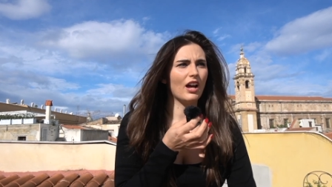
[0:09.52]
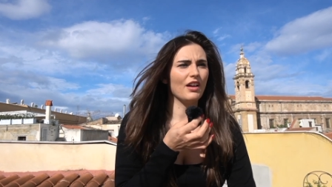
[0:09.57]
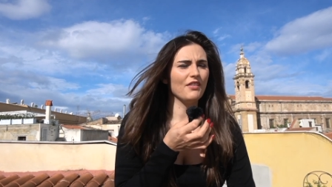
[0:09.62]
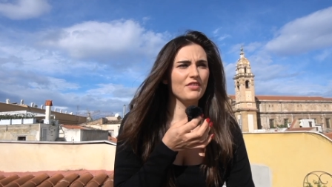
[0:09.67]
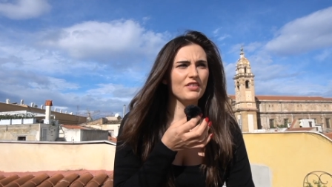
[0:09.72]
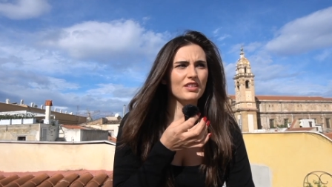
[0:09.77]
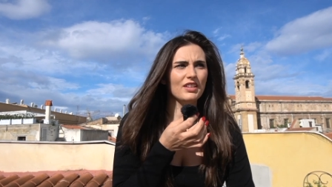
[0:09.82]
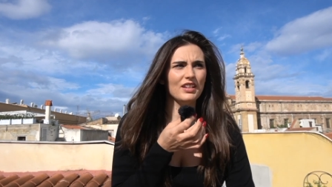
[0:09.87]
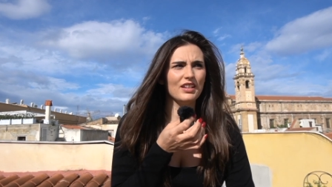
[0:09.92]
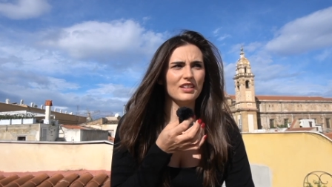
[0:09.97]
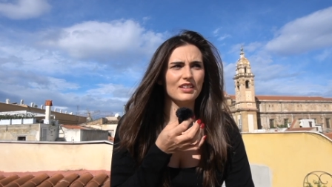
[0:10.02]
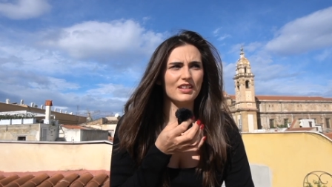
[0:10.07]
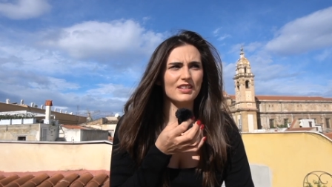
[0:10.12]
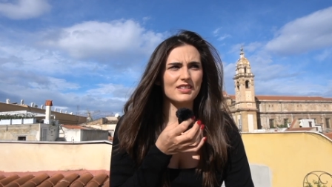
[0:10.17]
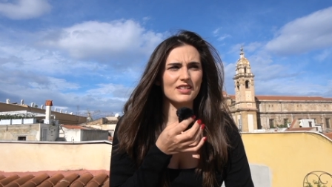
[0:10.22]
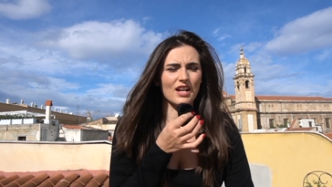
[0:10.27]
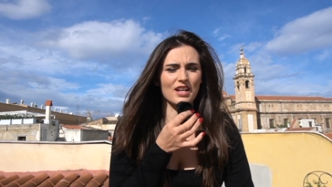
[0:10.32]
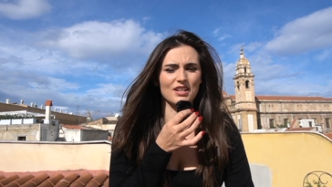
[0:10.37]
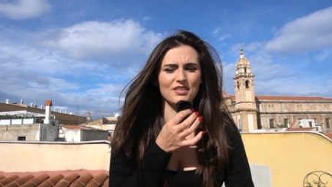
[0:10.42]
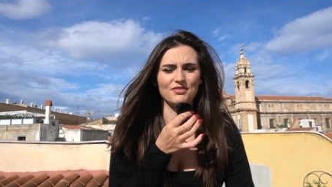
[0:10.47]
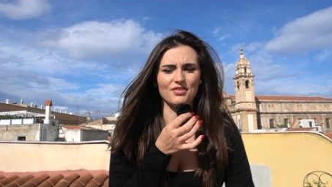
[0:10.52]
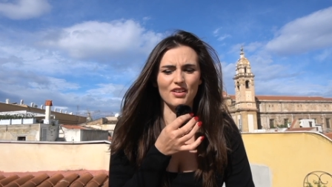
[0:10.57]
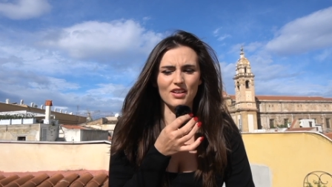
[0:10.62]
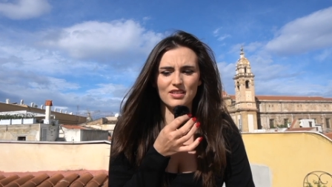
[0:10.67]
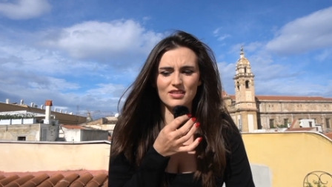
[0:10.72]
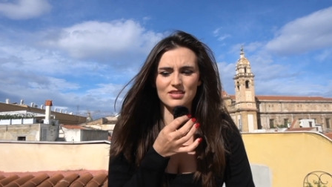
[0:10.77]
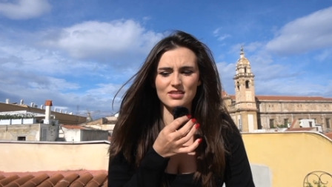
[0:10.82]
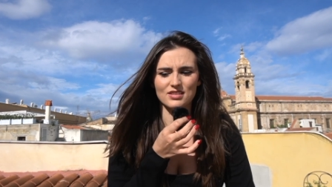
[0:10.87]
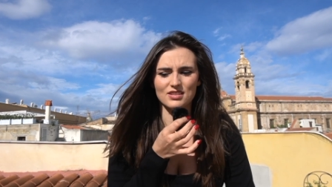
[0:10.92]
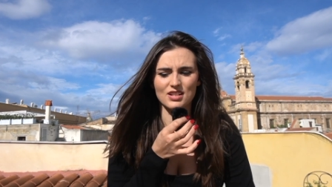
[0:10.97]
I feel like it's kind of
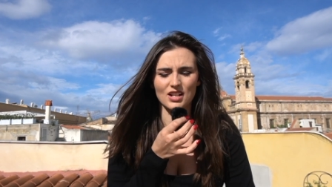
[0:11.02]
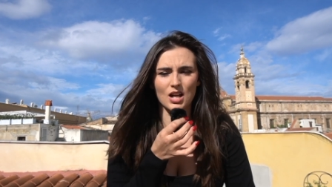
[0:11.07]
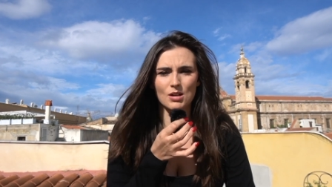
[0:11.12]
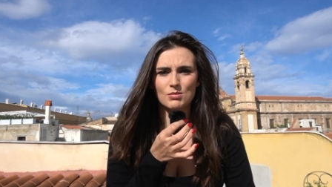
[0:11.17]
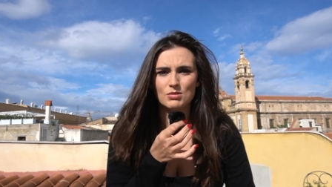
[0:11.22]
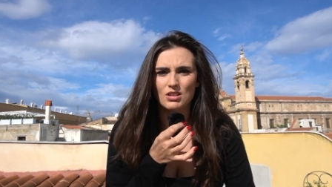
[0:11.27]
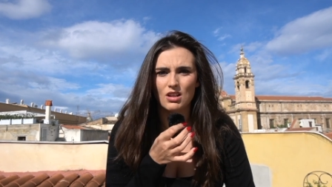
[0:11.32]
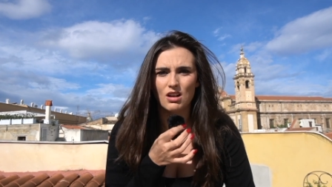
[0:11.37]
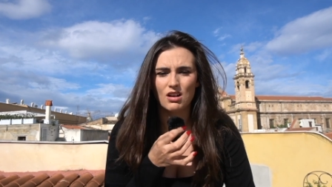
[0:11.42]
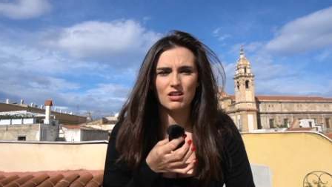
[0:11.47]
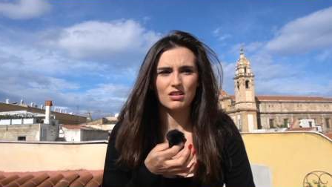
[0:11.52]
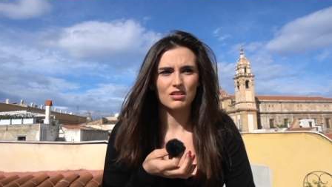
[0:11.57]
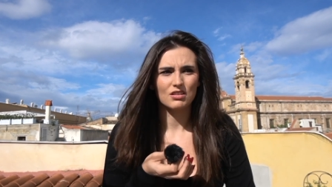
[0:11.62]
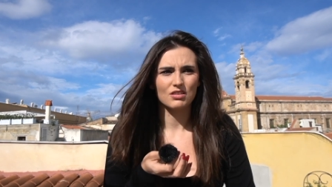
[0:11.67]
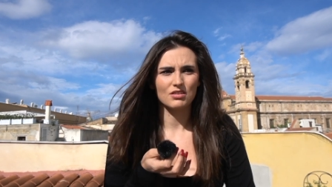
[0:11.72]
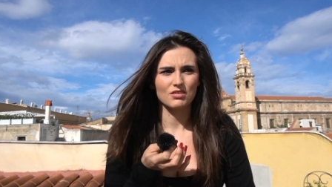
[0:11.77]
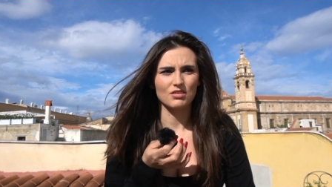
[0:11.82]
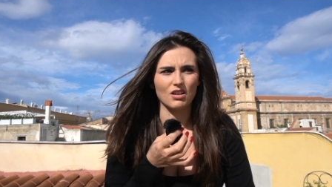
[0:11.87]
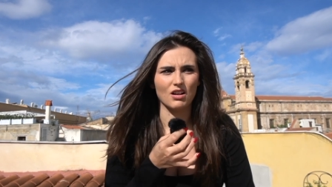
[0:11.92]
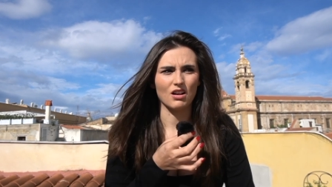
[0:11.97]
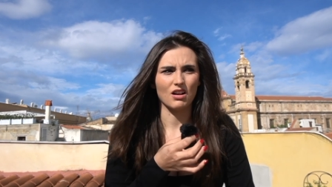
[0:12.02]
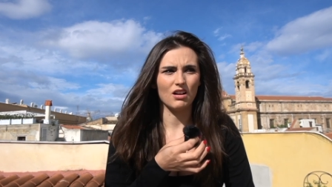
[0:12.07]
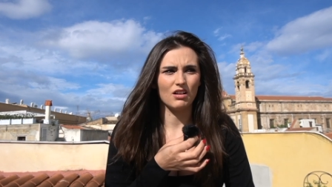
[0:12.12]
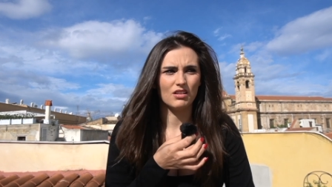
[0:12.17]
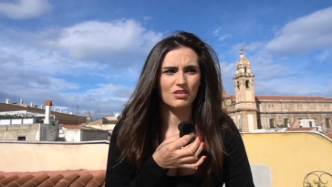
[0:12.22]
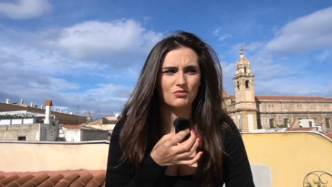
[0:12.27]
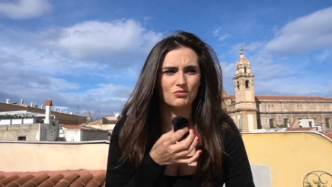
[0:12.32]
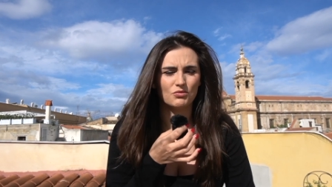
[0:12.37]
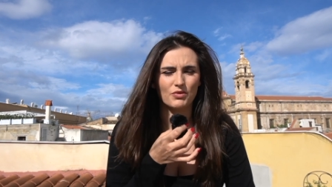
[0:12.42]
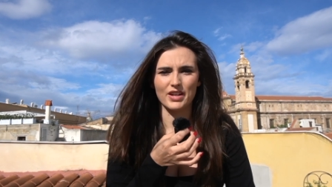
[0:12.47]
fun to come along
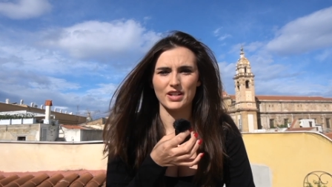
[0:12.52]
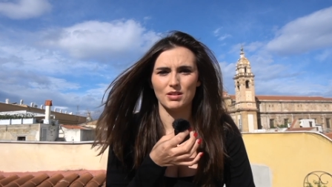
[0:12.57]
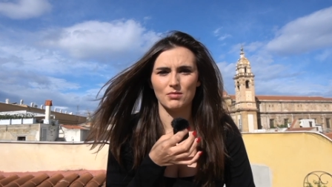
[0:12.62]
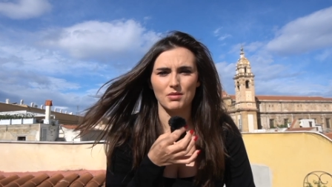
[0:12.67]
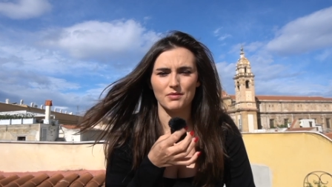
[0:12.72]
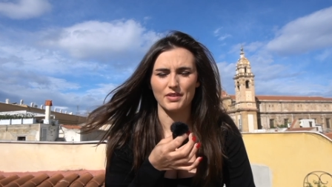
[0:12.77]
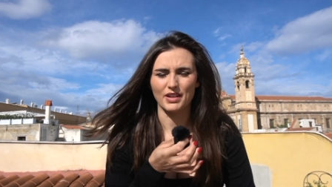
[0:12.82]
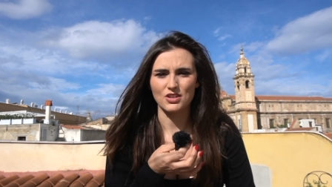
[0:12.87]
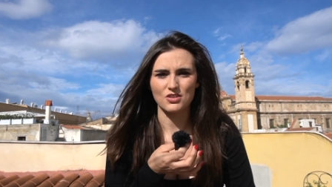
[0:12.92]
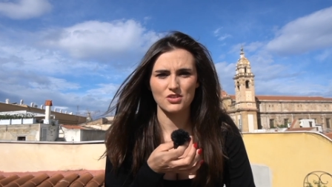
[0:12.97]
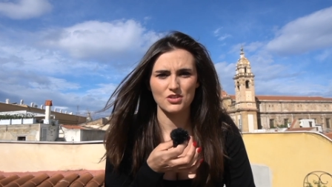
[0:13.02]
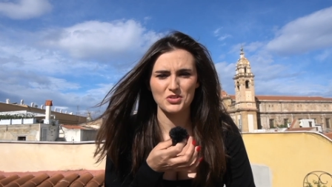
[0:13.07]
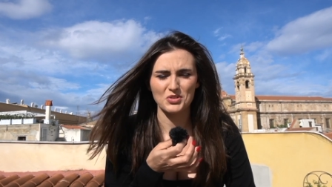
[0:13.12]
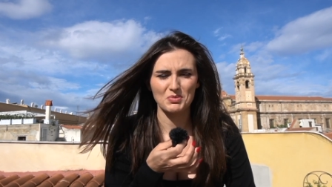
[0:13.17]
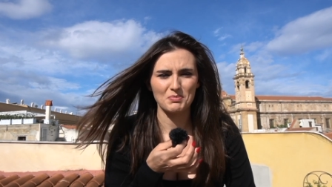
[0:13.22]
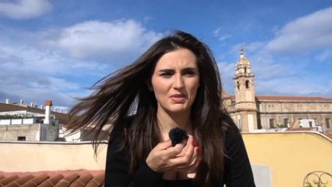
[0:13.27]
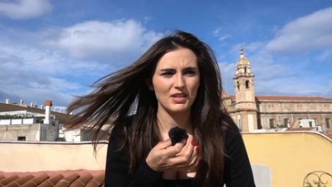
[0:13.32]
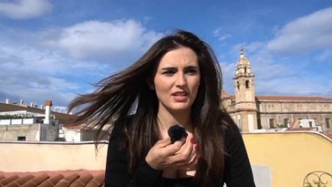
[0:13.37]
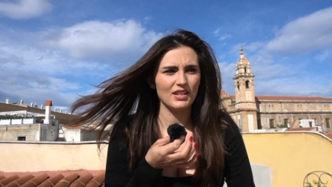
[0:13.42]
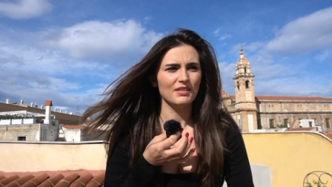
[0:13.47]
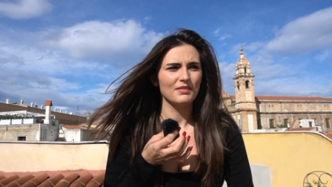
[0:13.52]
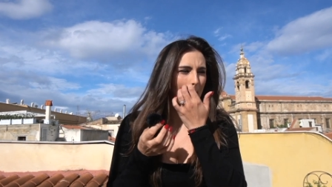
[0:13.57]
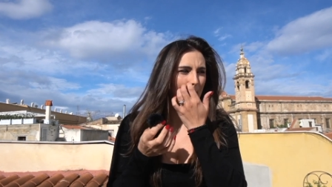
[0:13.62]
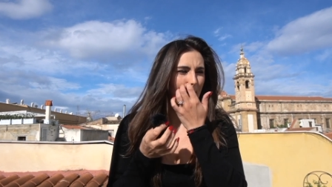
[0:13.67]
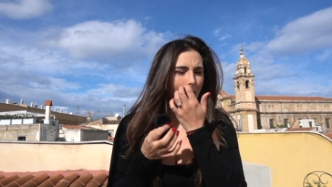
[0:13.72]
on random adventures with me.